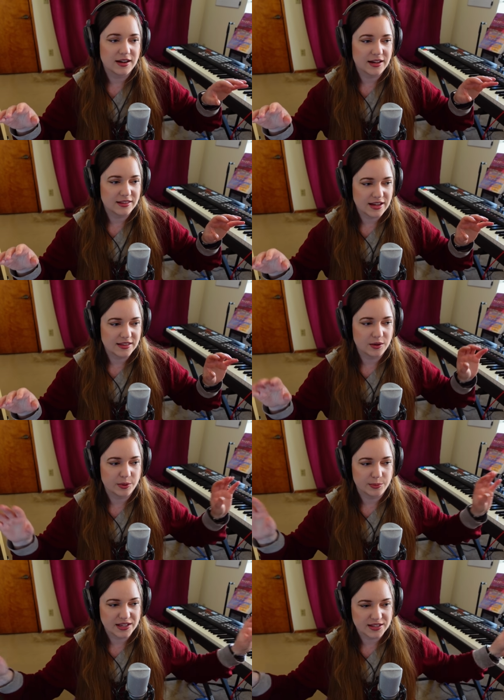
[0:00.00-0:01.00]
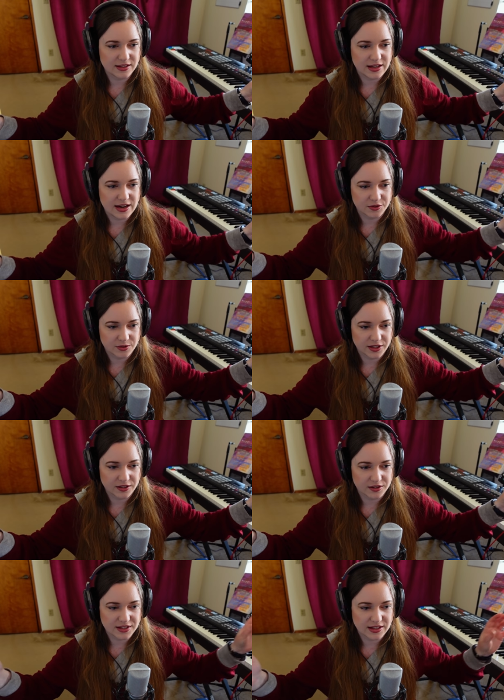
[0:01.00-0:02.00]
And then they will mix in the
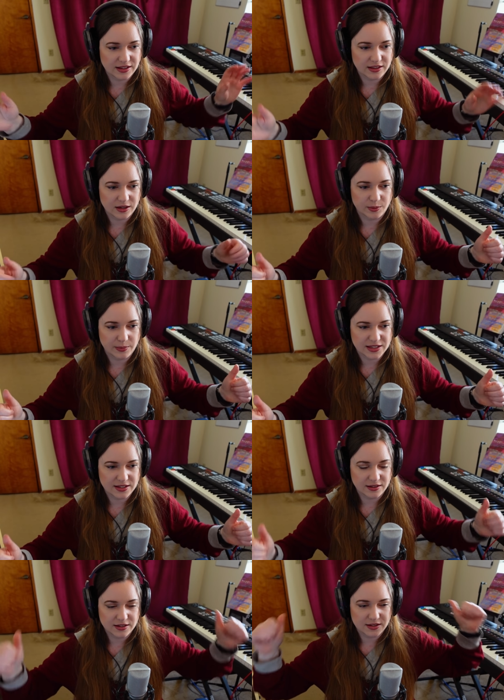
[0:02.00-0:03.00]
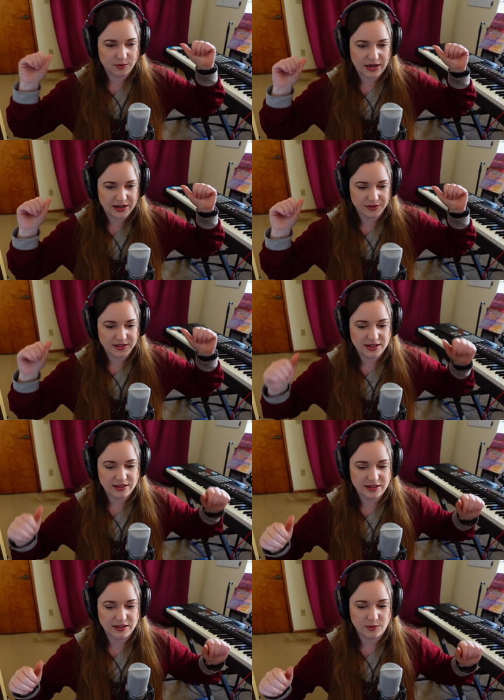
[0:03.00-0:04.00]
outriggers, and then they will mix in the surrounds,
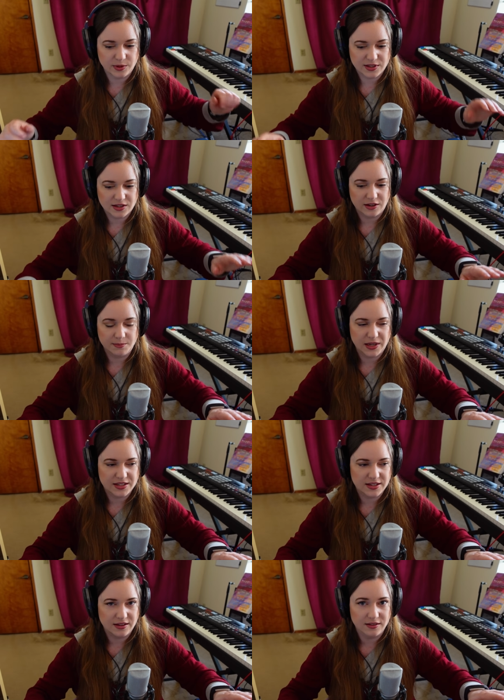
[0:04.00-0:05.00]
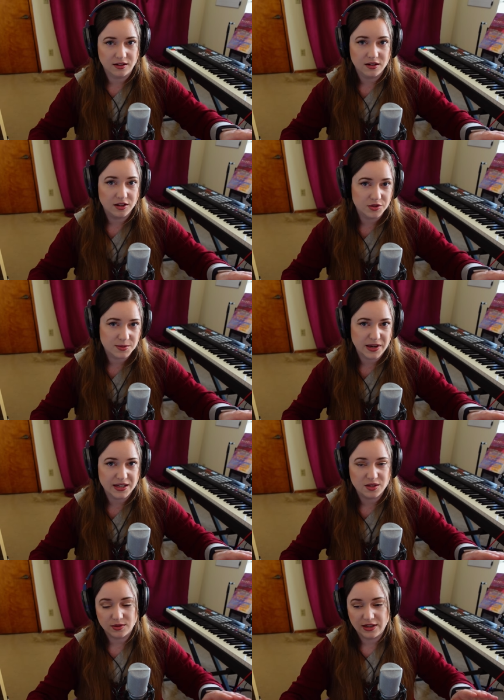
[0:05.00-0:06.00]
and then they will start mixing in the close
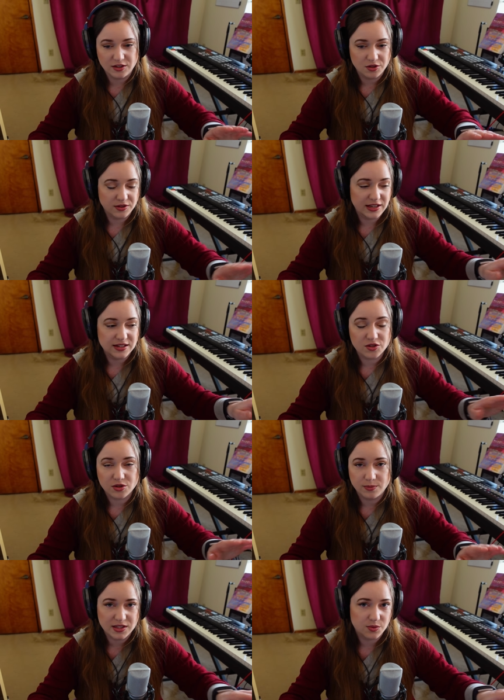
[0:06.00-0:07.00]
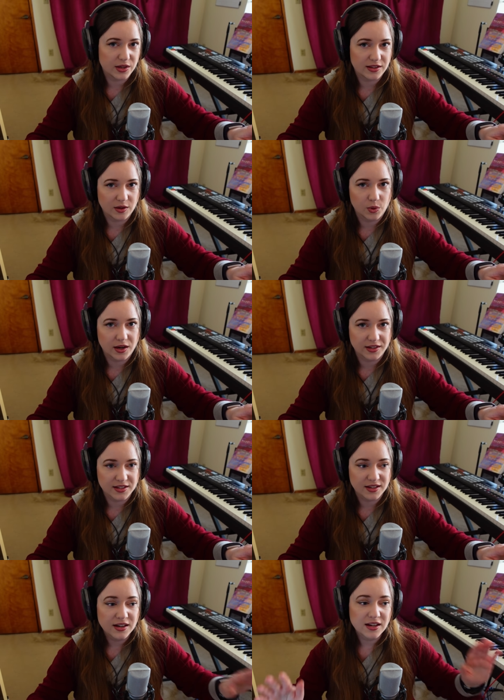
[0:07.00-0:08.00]
mics into the instruments where they want
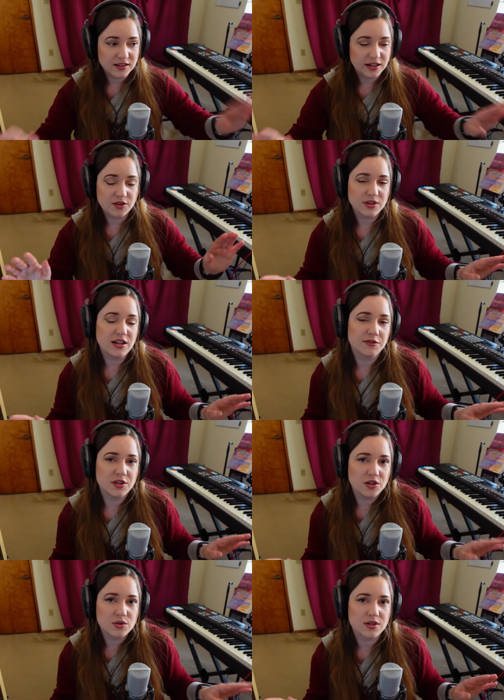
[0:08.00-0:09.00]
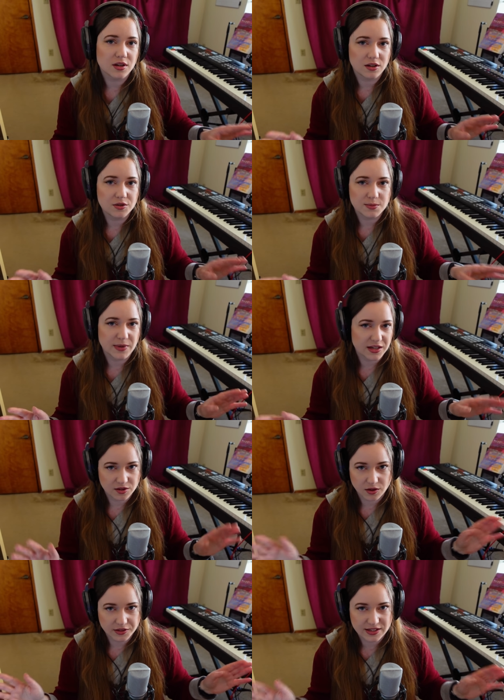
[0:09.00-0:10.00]
it. They don't even use the close mics
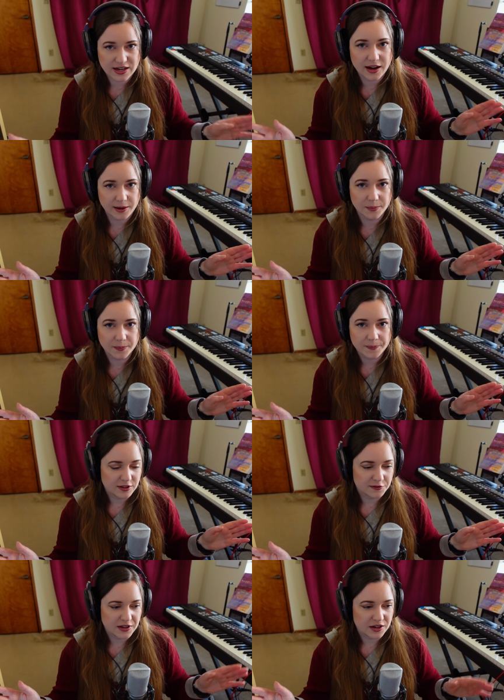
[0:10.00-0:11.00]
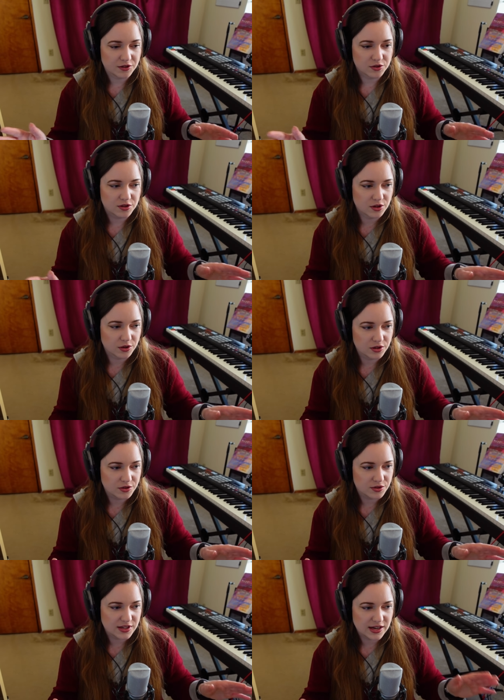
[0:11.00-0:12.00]
all the time. If there are no
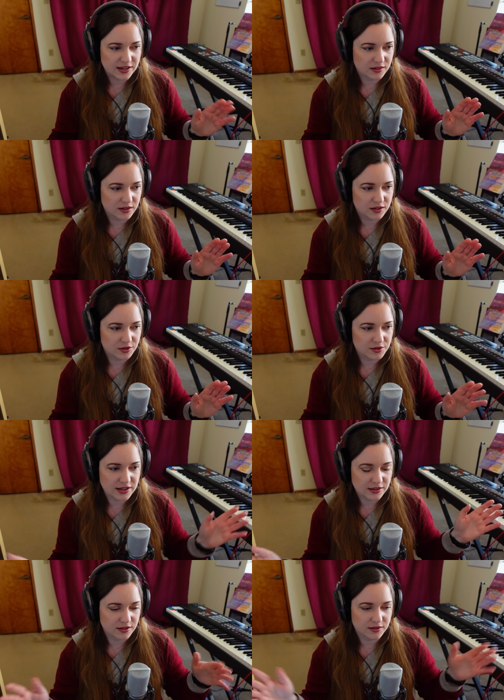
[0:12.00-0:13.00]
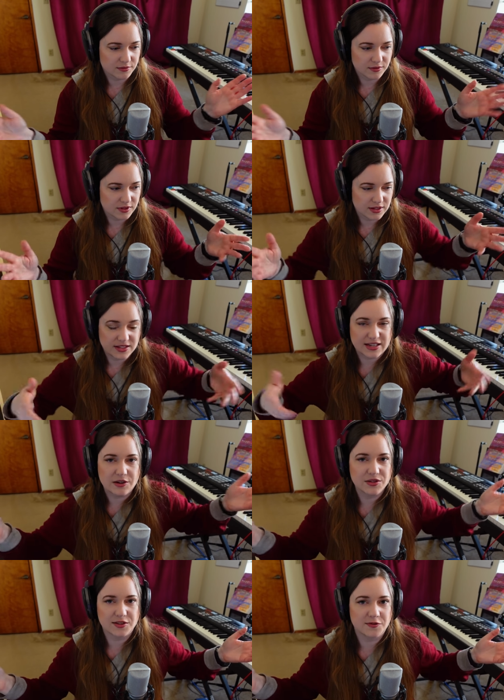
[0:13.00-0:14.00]
solos and the and the the
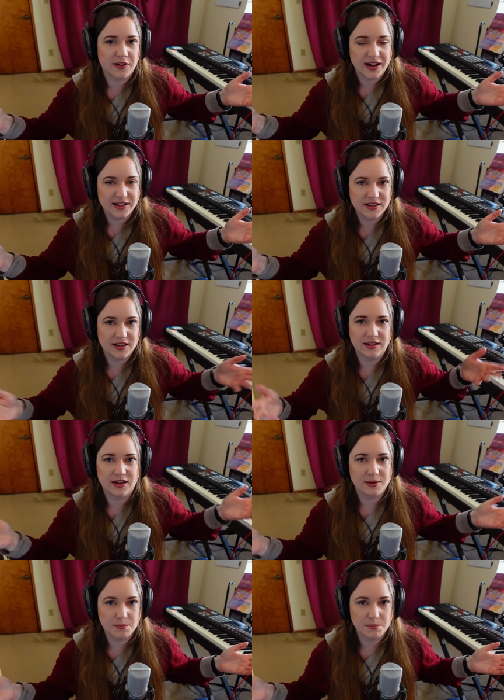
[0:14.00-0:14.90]
sound is fine and they're not